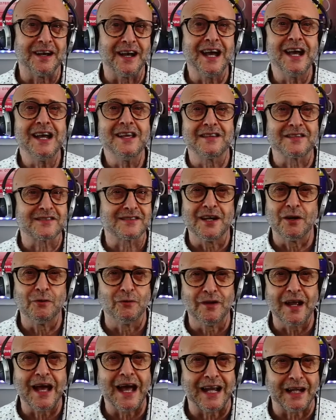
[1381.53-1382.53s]
there's no
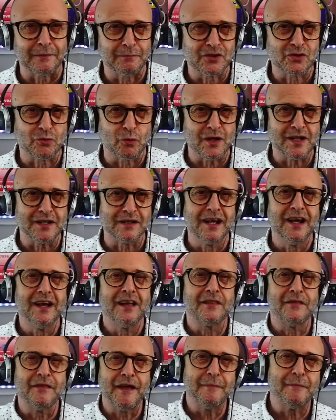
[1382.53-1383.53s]
lag between
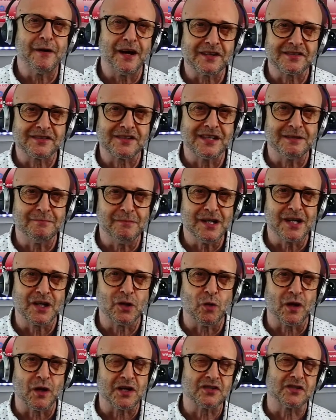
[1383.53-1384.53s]
them asking me a
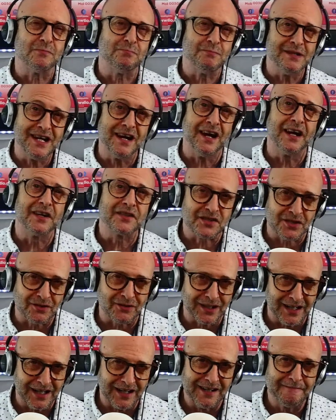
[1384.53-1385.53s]
question, me
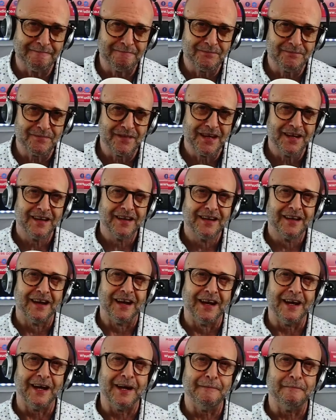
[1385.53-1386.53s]
answering it,
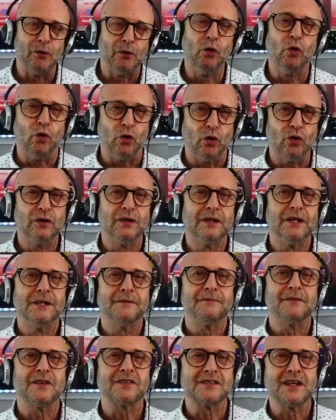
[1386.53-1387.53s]
or
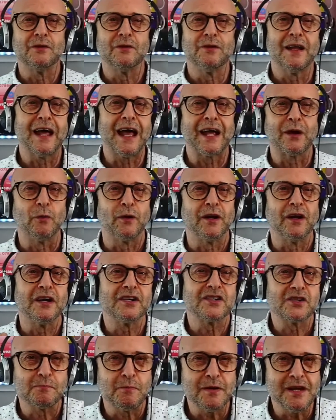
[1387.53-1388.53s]
there's no lag when I
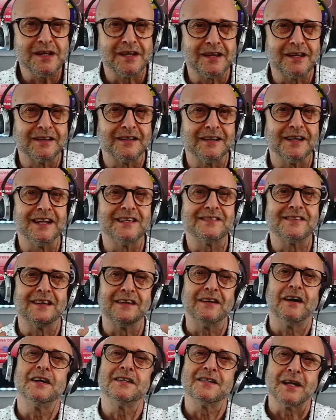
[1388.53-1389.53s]
speak. Is it
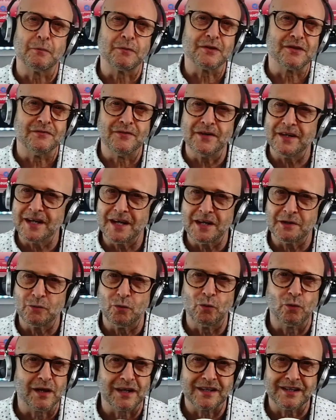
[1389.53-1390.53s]
lined up with the video?
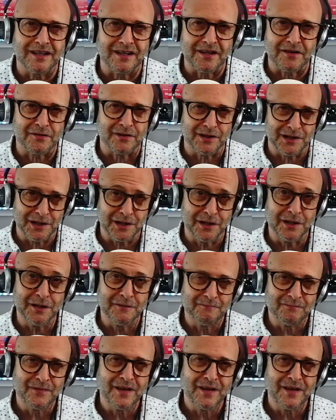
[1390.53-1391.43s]
All that kind of thing,